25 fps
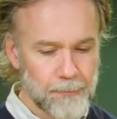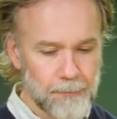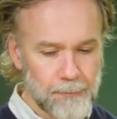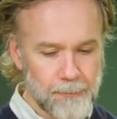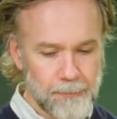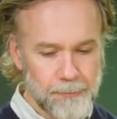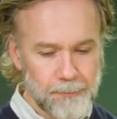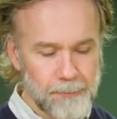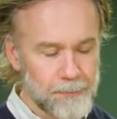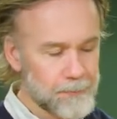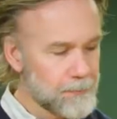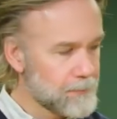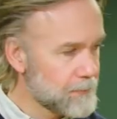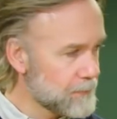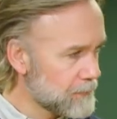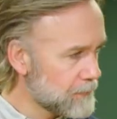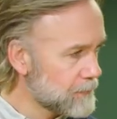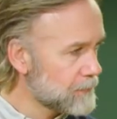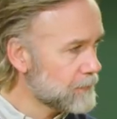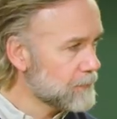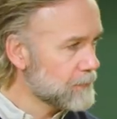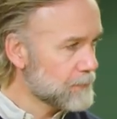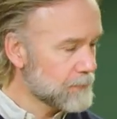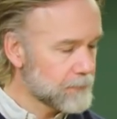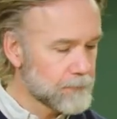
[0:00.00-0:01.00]

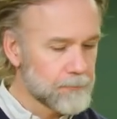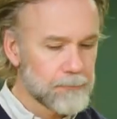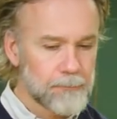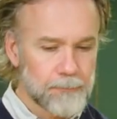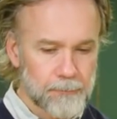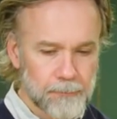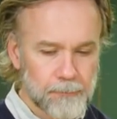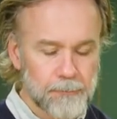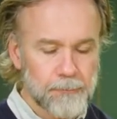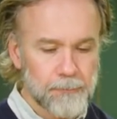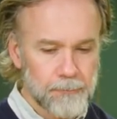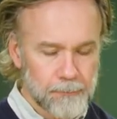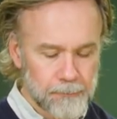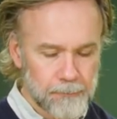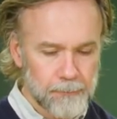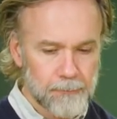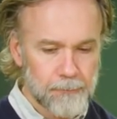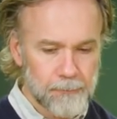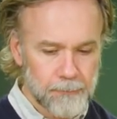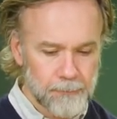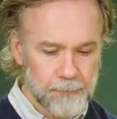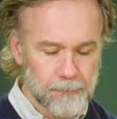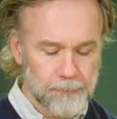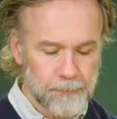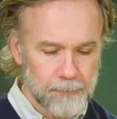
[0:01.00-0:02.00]

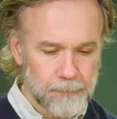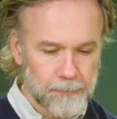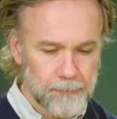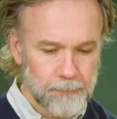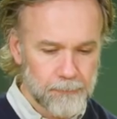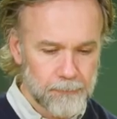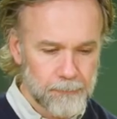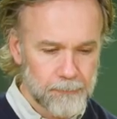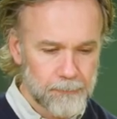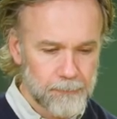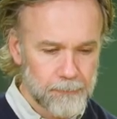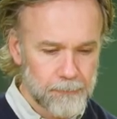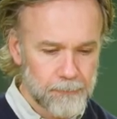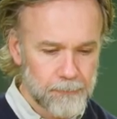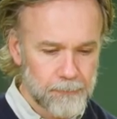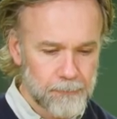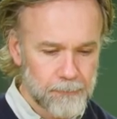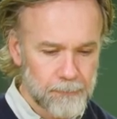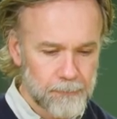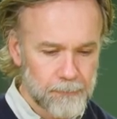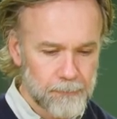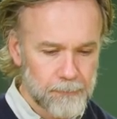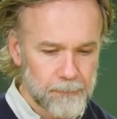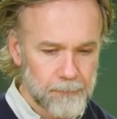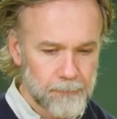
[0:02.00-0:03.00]

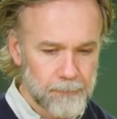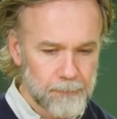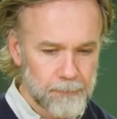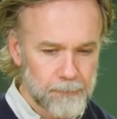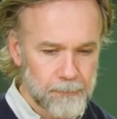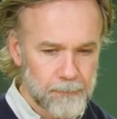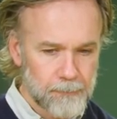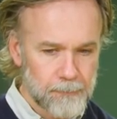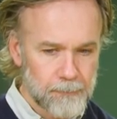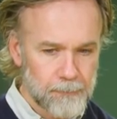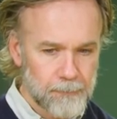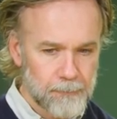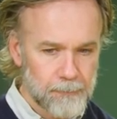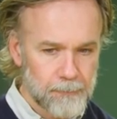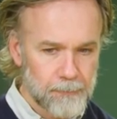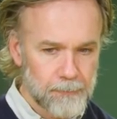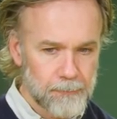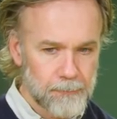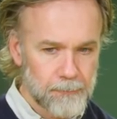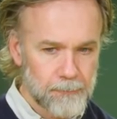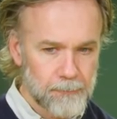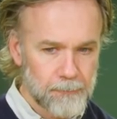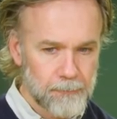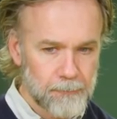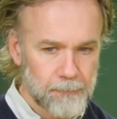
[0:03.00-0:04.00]
(not speaking)